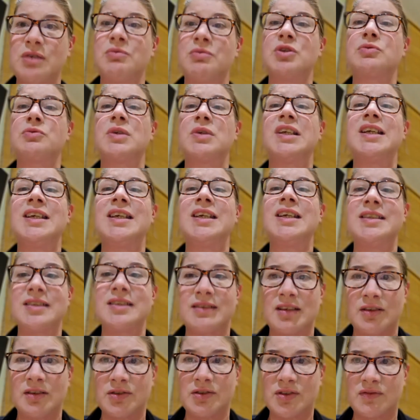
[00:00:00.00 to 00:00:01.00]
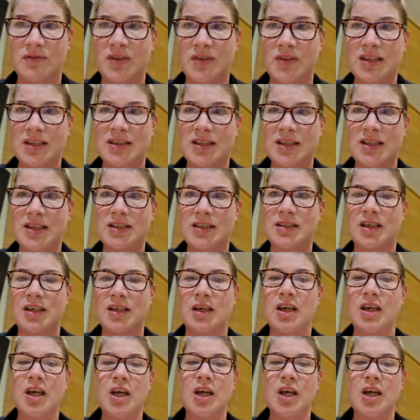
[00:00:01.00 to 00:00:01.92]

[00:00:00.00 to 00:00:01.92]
which will lead to the loss of that data.